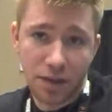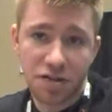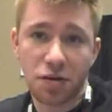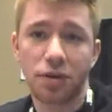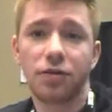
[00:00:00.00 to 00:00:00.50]

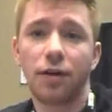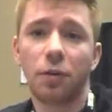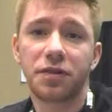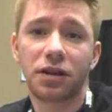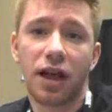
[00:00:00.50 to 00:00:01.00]
So we
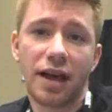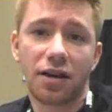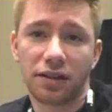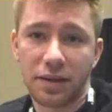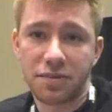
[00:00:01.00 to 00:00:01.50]
developed a client
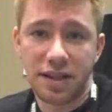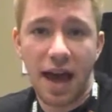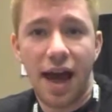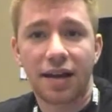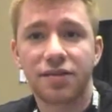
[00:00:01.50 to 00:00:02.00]
called
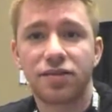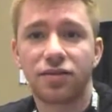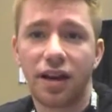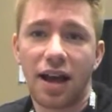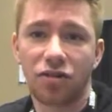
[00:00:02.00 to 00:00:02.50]

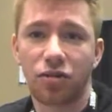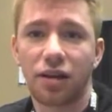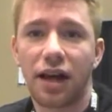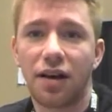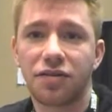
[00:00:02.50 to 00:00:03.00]
MTX that actually
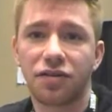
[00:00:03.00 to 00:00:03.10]
allows